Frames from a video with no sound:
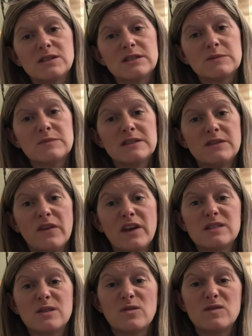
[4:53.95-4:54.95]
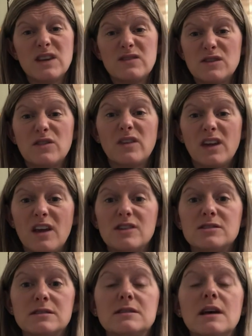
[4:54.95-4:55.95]
the specific ServSafe
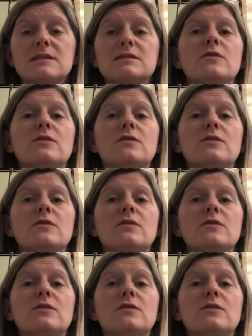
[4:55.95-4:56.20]
certification test.